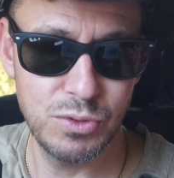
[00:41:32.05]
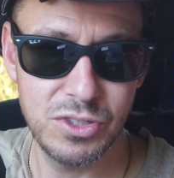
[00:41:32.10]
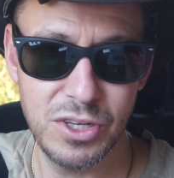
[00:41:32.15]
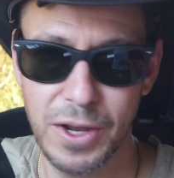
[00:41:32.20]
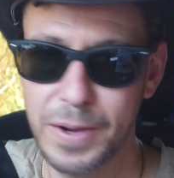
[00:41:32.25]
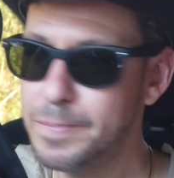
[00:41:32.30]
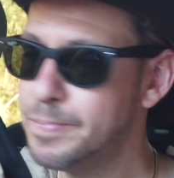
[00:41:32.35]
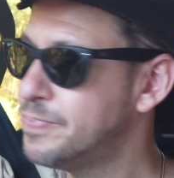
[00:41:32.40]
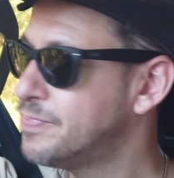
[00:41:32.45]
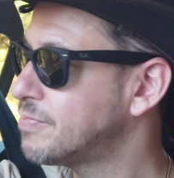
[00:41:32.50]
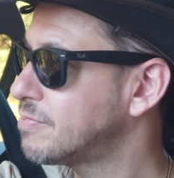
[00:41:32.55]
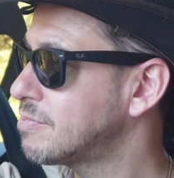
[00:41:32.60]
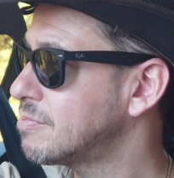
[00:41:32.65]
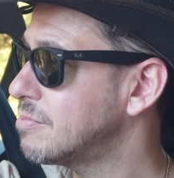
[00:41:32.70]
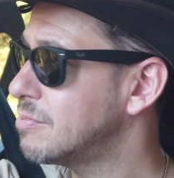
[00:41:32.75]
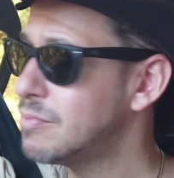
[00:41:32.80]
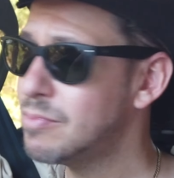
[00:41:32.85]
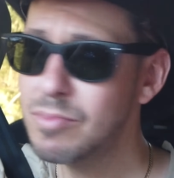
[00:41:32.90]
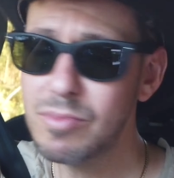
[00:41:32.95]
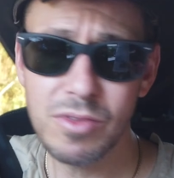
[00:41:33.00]
So
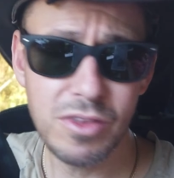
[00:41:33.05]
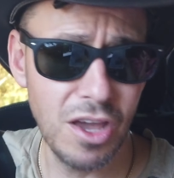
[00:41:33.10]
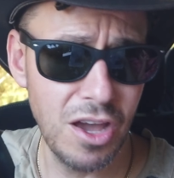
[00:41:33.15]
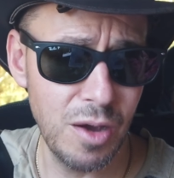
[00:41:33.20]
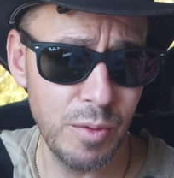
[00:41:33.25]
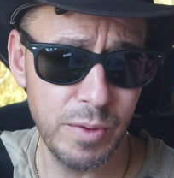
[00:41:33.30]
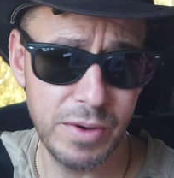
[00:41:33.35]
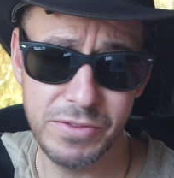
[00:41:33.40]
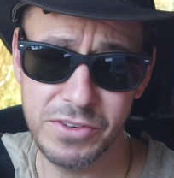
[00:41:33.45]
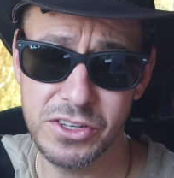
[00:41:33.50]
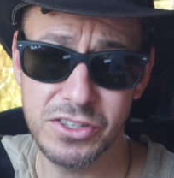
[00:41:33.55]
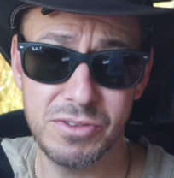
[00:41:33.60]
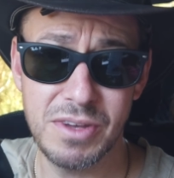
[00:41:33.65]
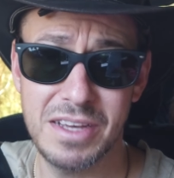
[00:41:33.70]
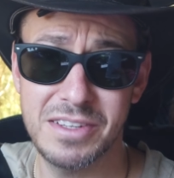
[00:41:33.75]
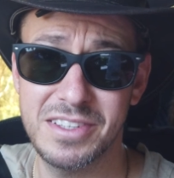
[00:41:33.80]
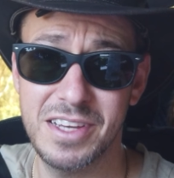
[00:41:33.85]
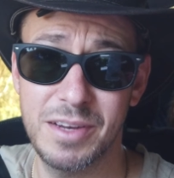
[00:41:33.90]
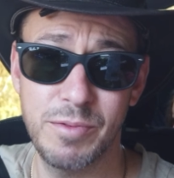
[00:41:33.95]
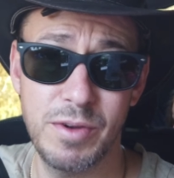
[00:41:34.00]
uh, we've just,
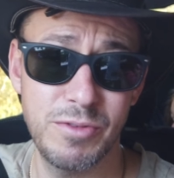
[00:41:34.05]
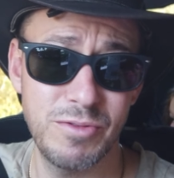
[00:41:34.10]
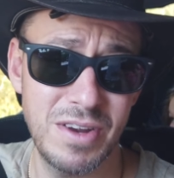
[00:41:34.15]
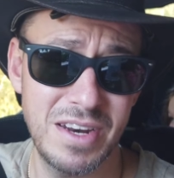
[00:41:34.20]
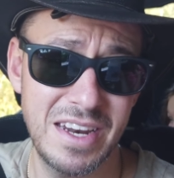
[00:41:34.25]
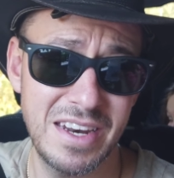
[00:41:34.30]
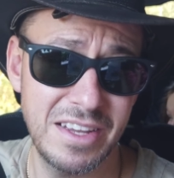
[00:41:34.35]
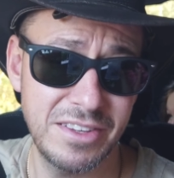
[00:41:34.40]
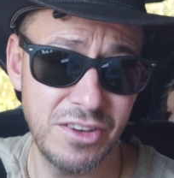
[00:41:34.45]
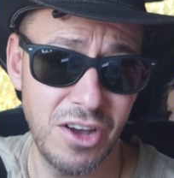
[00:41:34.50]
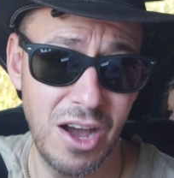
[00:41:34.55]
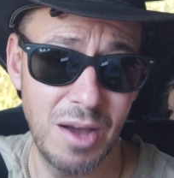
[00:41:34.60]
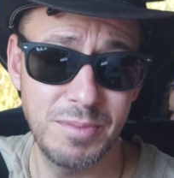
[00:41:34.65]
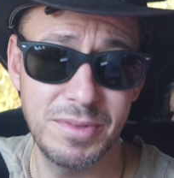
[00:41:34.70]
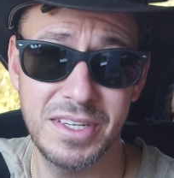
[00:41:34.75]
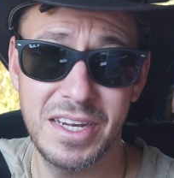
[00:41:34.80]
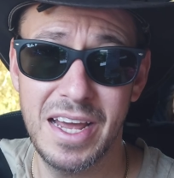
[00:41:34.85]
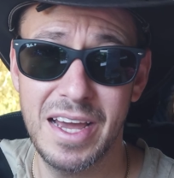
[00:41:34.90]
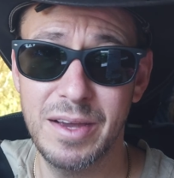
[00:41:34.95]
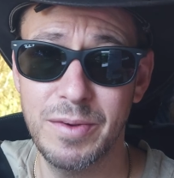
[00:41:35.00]
I said, we've run out of
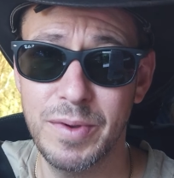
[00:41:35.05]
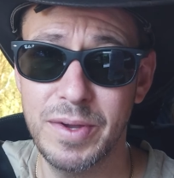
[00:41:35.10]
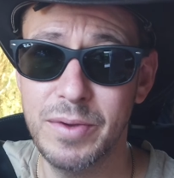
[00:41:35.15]
time today.